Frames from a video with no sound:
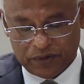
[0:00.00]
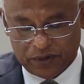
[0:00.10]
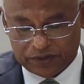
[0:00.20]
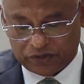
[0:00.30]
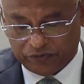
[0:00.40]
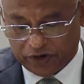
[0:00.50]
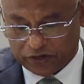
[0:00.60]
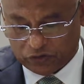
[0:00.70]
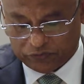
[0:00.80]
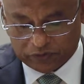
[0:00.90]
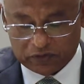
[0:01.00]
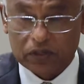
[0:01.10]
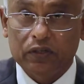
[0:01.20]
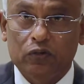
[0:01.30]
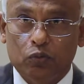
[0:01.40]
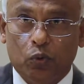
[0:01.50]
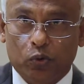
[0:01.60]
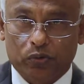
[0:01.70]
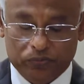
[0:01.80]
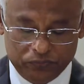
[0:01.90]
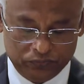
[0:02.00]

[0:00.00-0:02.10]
is the fate of the world tomorrow.